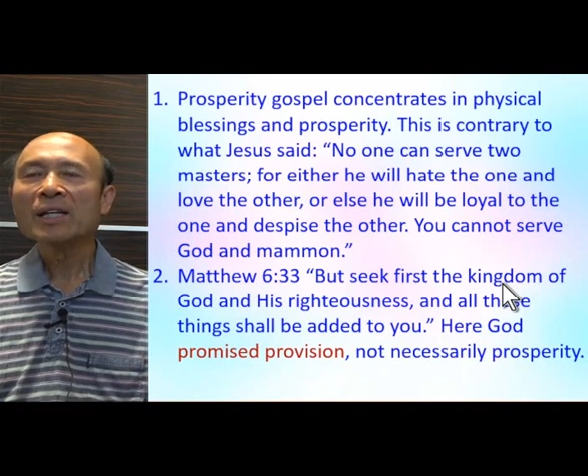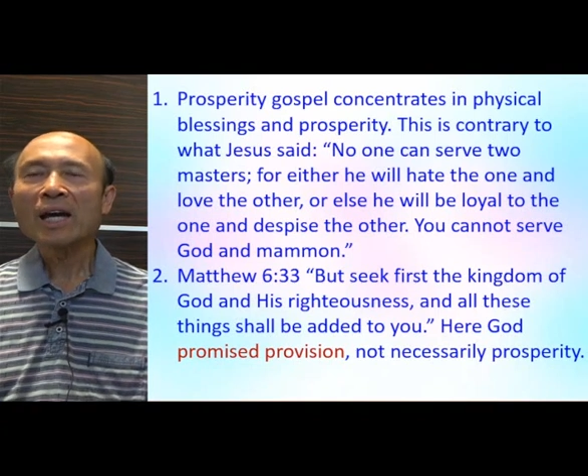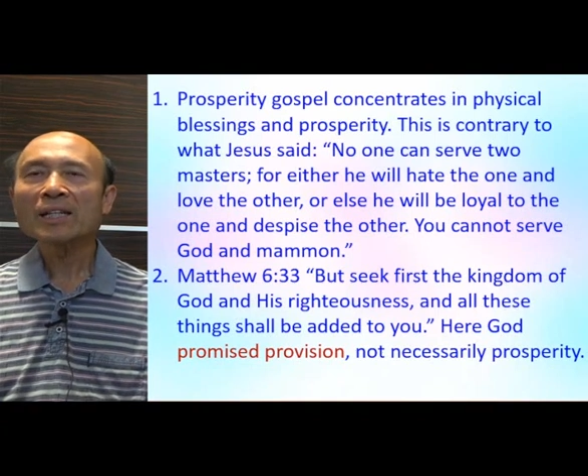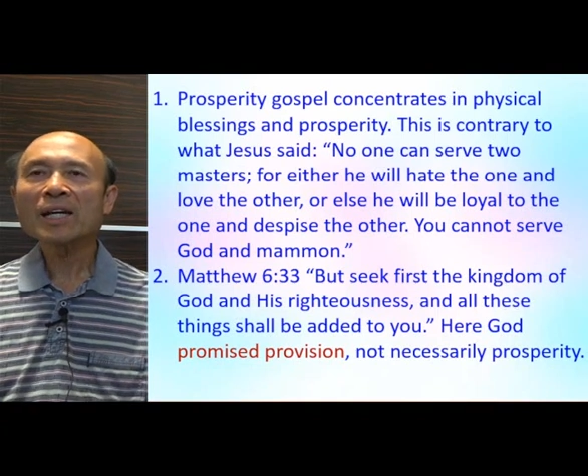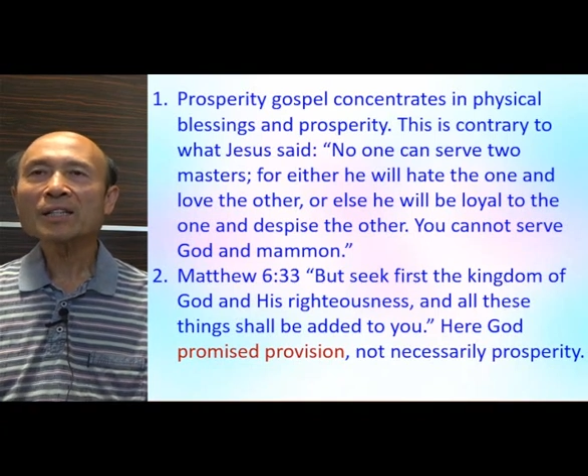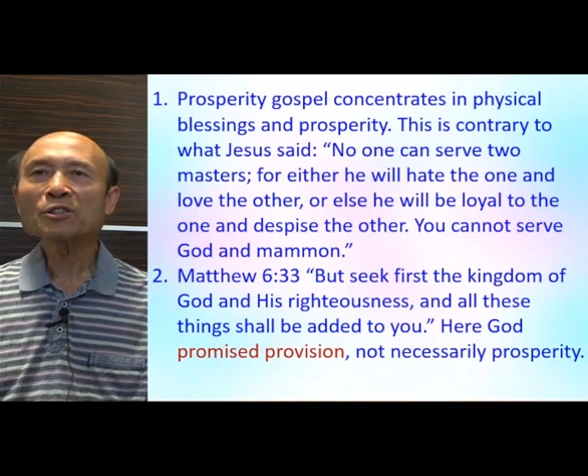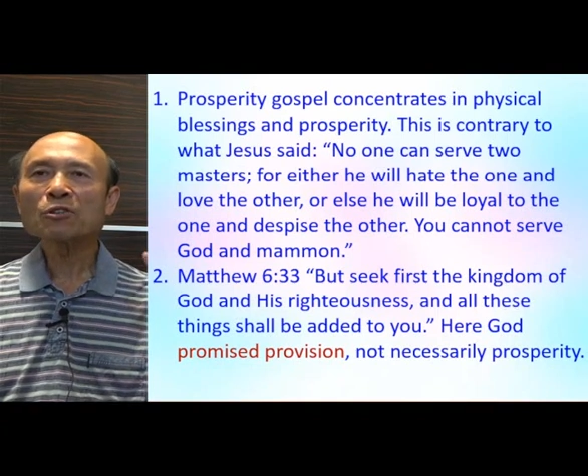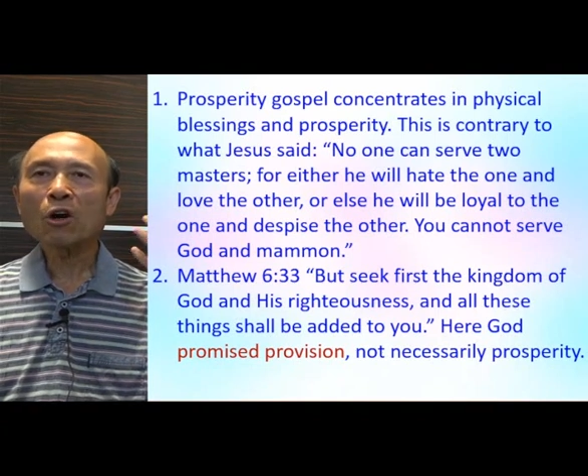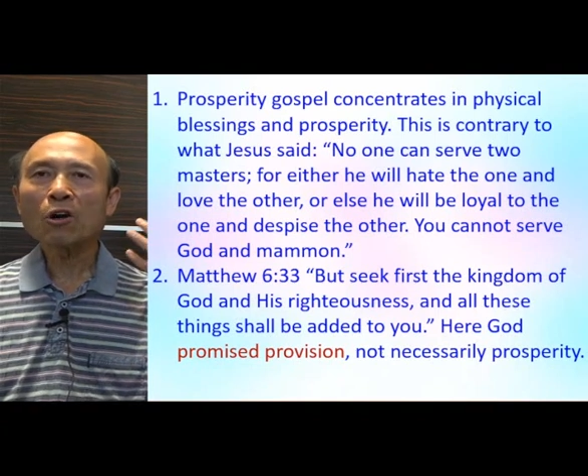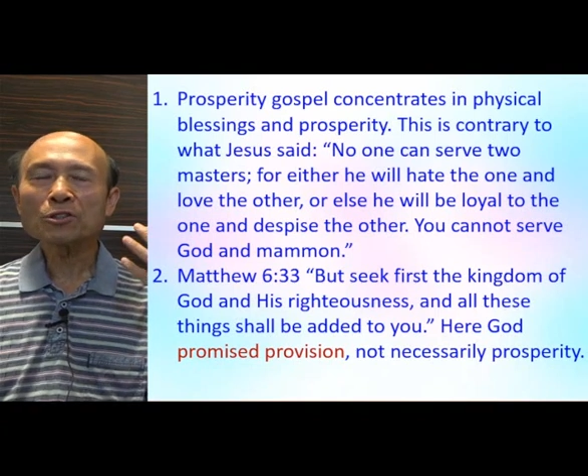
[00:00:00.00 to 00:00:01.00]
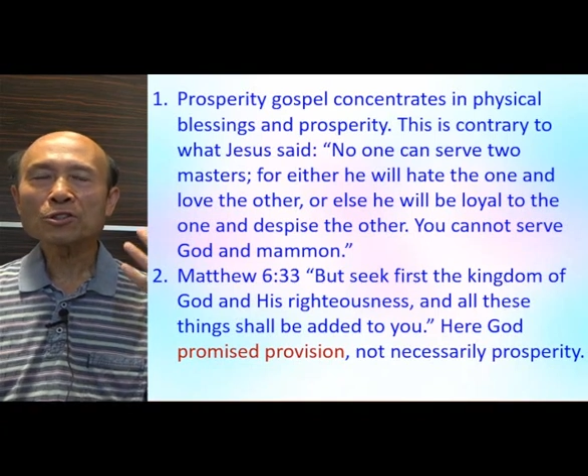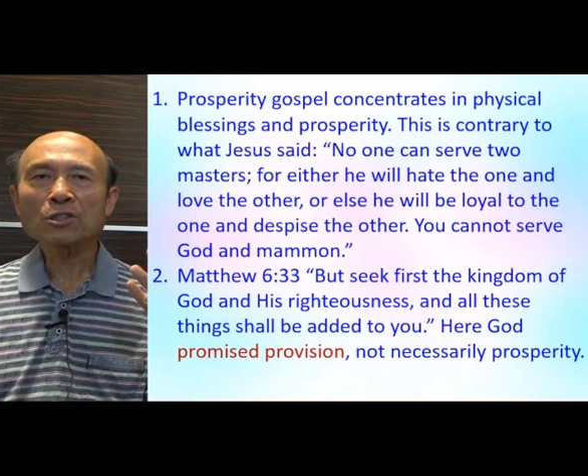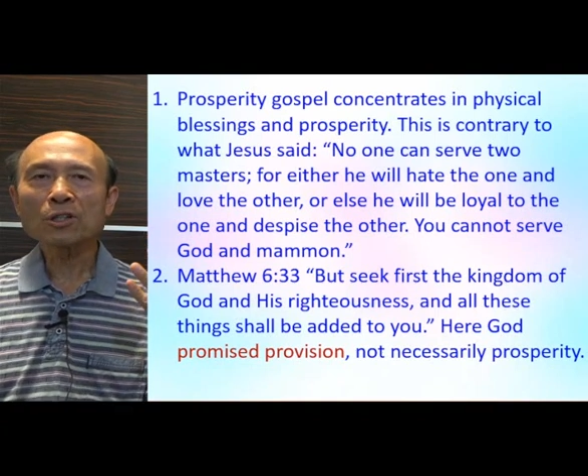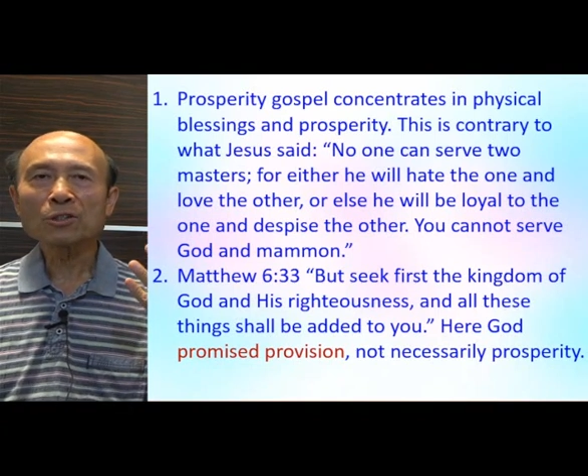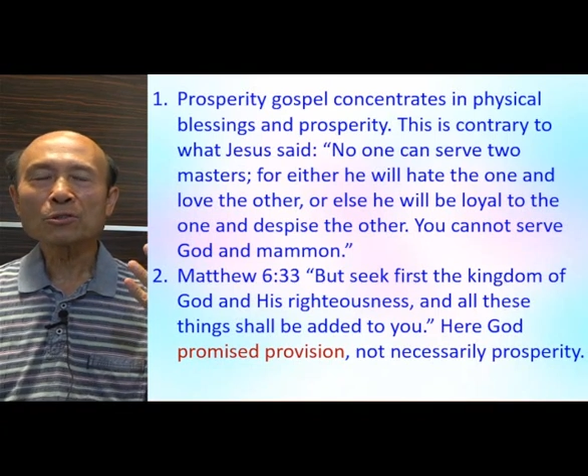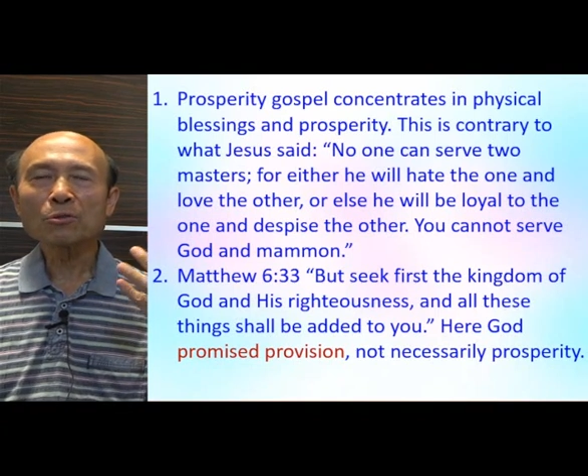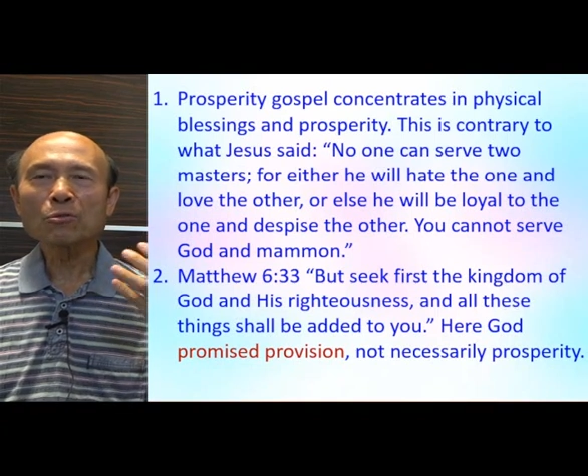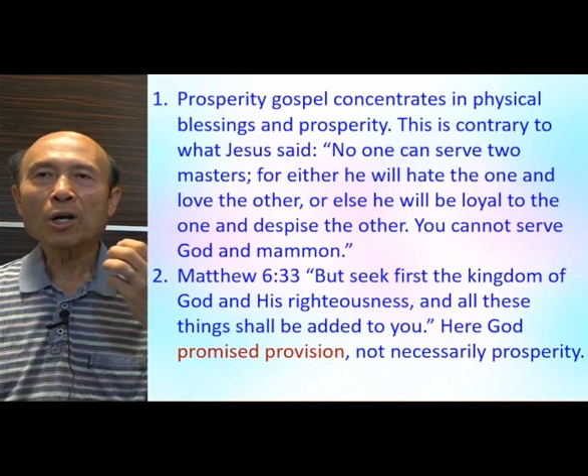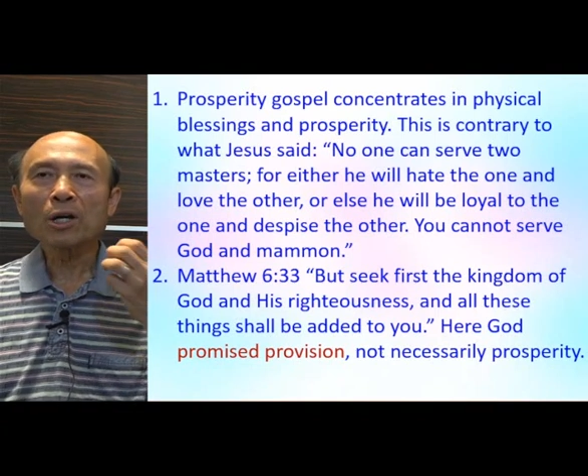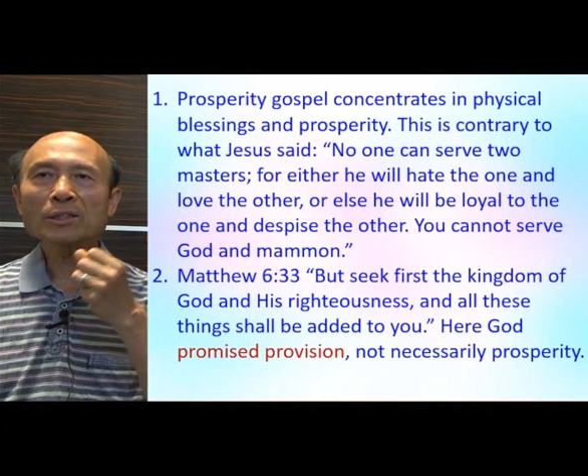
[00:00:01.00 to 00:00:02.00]
and then you also
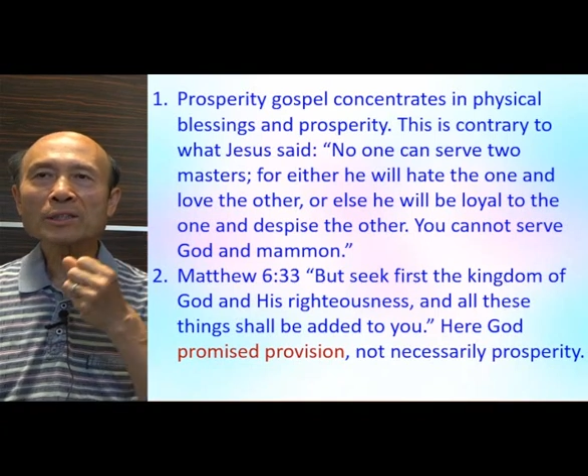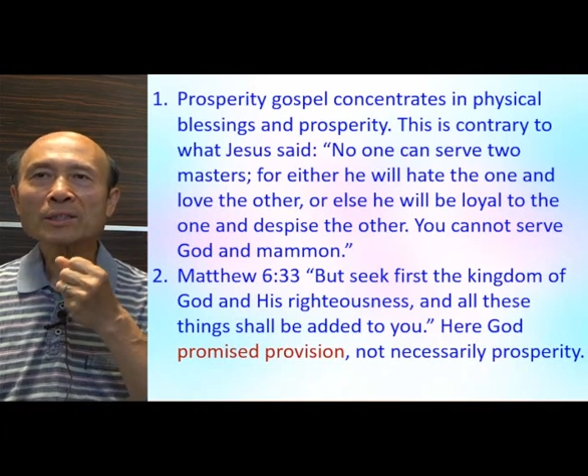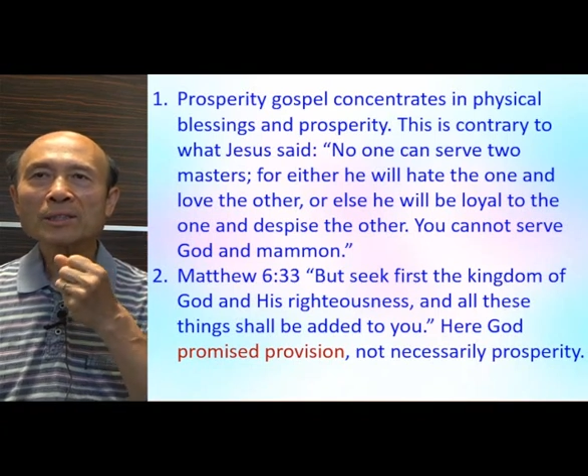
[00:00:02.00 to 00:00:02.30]
want